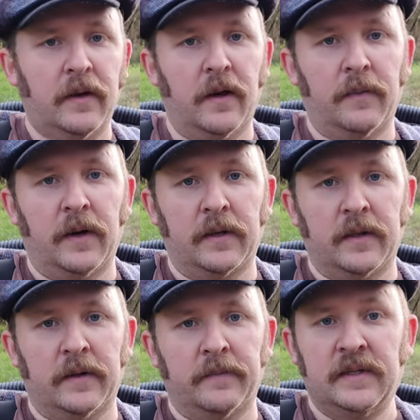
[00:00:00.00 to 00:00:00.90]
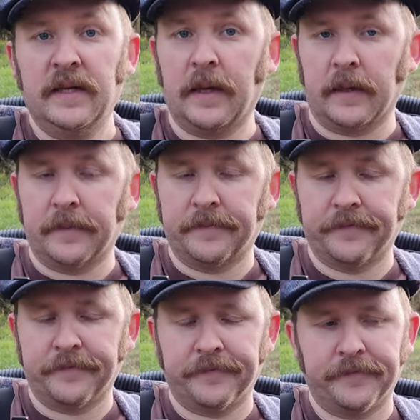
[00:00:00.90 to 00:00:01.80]
among them digging.
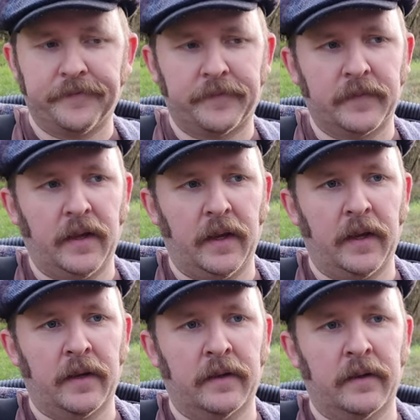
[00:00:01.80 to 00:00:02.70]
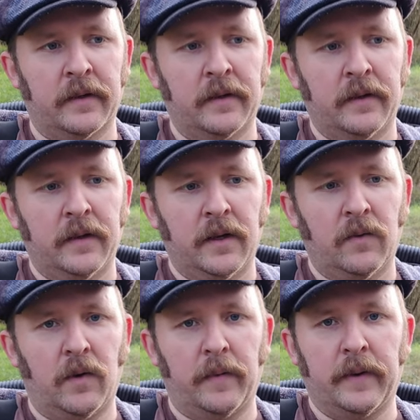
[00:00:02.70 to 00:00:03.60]
And
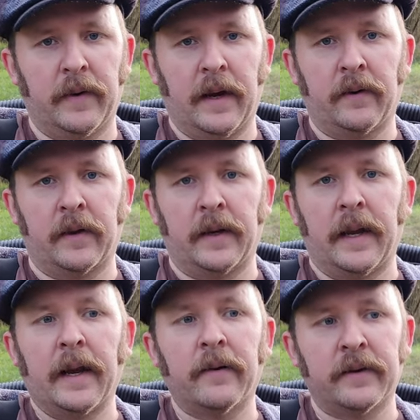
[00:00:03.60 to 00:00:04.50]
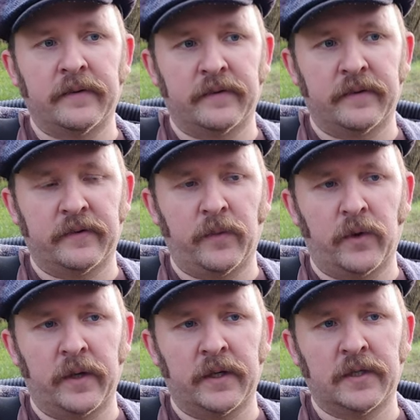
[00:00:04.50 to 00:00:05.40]
while we were out on errands this
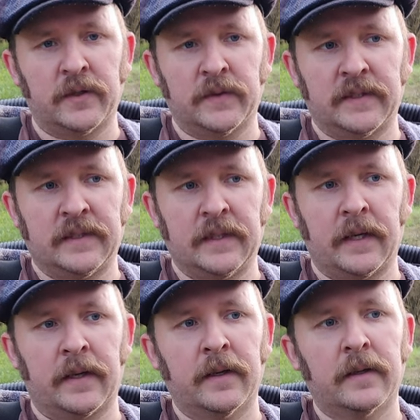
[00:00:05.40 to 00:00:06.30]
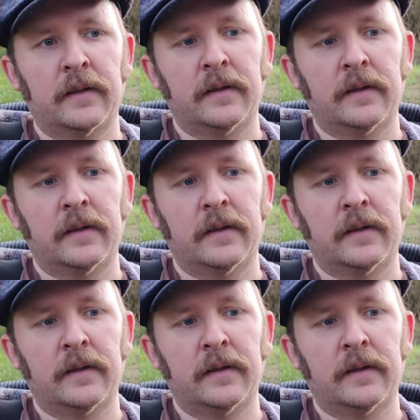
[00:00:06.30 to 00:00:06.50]
morning, she was digging